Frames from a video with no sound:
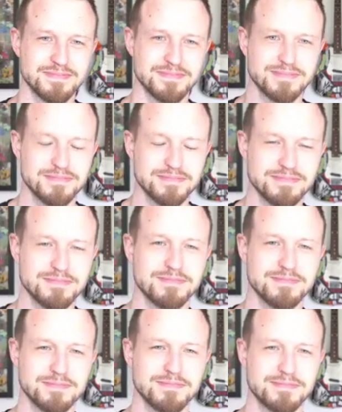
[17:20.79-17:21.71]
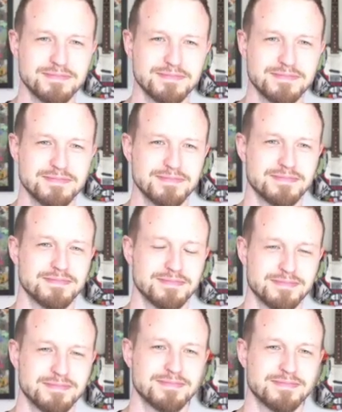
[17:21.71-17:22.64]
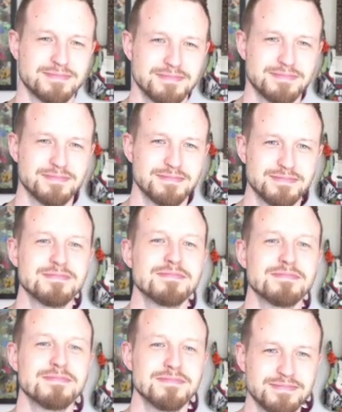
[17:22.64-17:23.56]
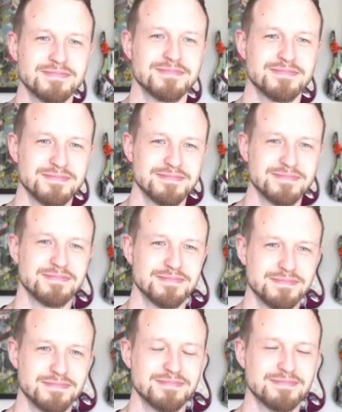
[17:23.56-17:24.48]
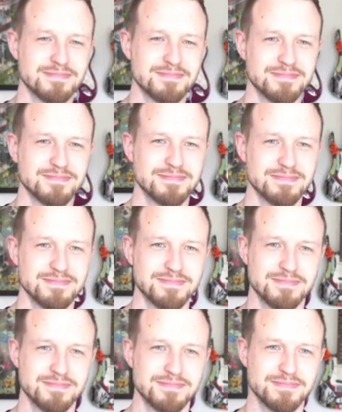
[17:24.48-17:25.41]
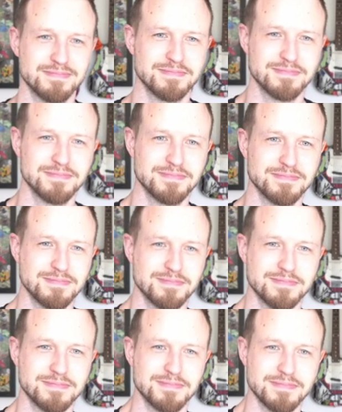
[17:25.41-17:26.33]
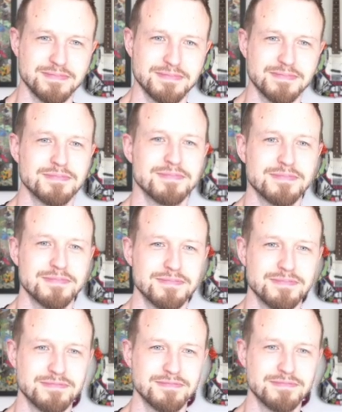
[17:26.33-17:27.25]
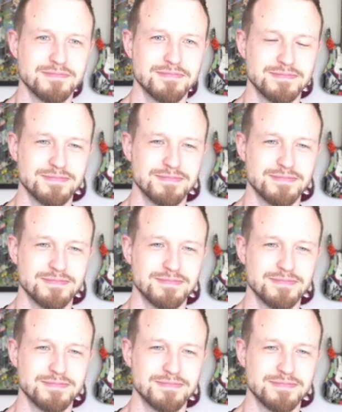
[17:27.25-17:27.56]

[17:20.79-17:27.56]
(silent)